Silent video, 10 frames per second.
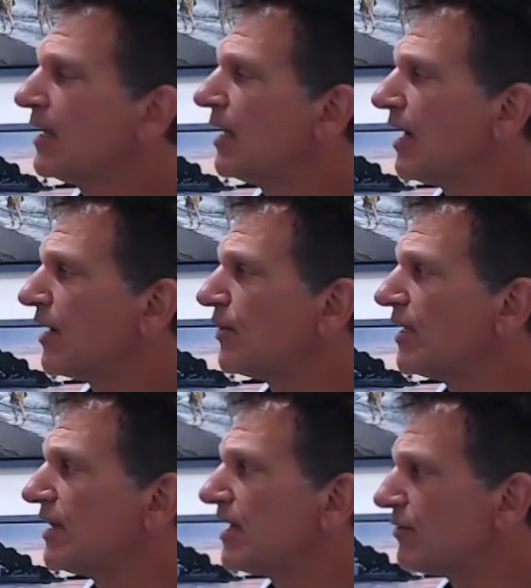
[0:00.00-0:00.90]
I
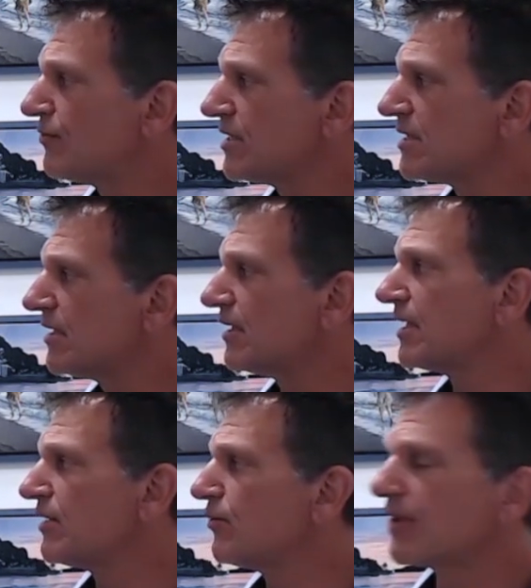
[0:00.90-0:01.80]
went there
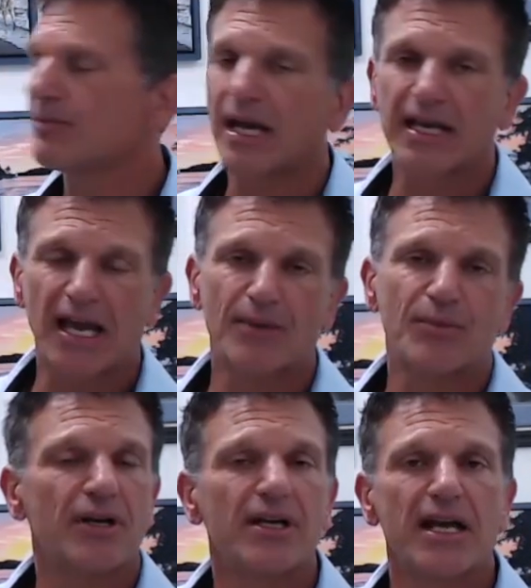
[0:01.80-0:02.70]
recently with my
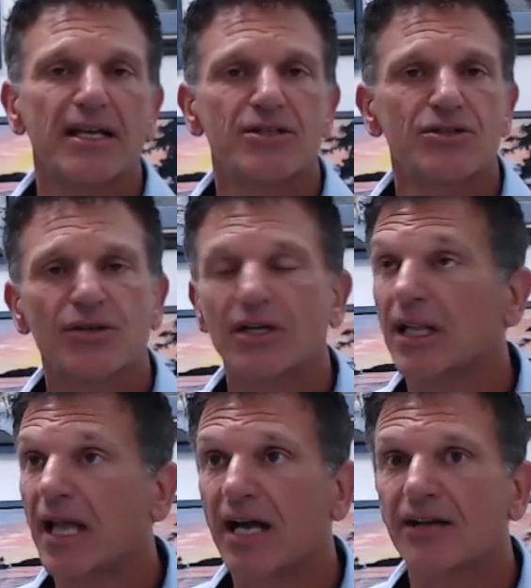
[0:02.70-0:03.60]
camera and I took a
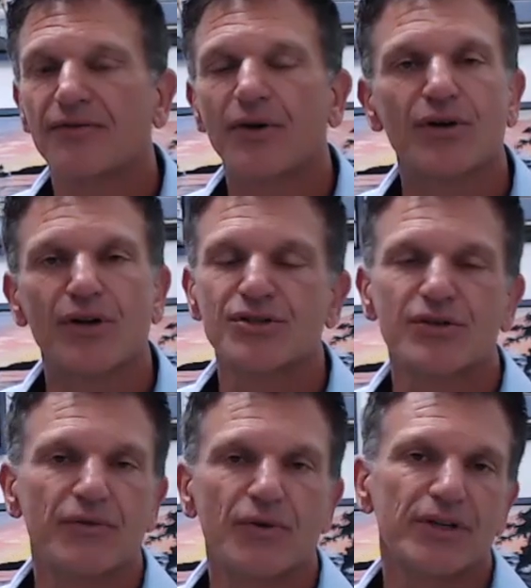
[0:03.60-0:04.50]
lot of photos
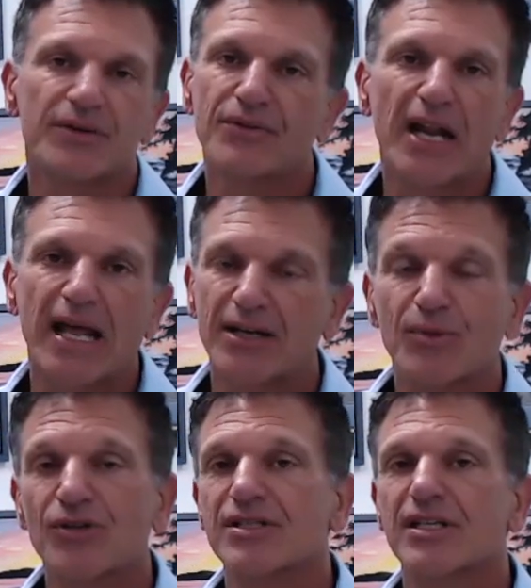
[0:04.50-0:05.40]
of all different
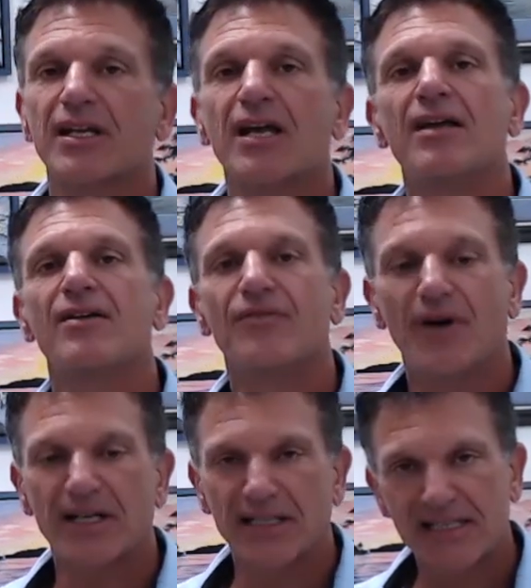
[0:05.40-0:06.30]
animals and
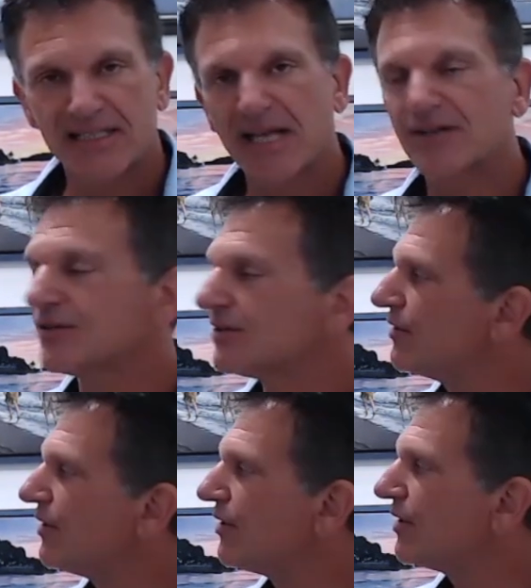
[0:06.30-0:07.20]
finally settled
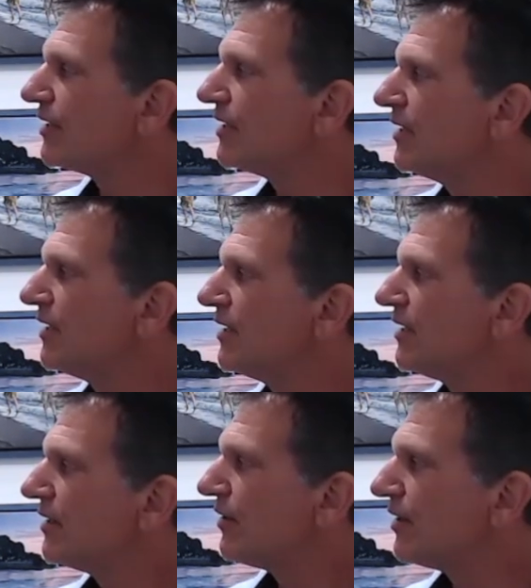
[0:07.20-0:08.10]
on
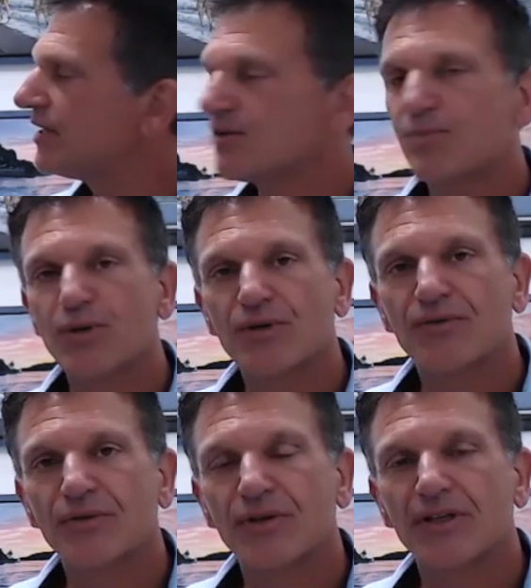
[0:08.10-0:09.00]
this
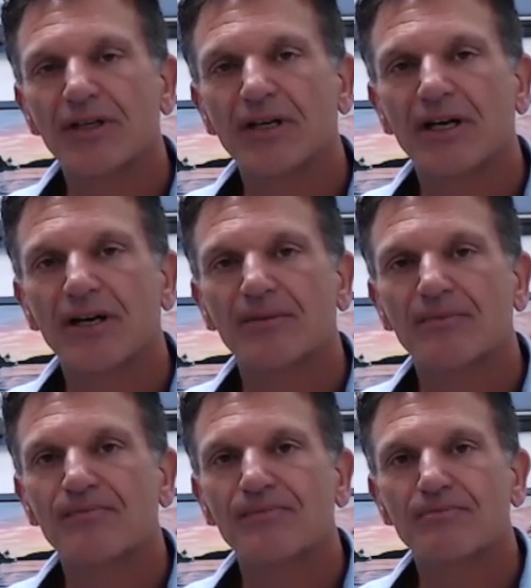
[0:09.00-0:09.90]
beautiful
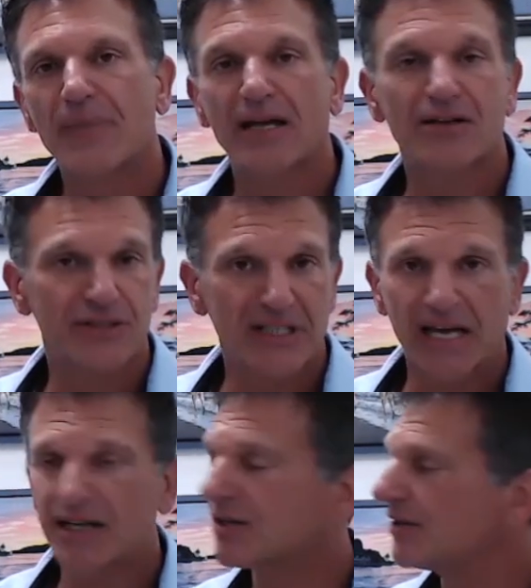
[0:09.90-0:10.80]
Bengal
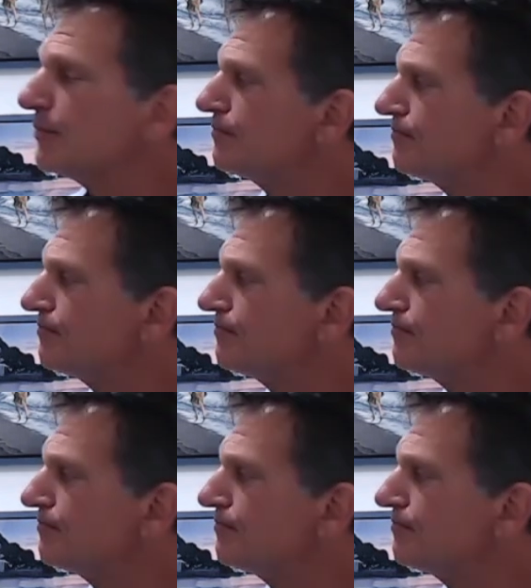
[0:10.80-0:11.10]
tiger.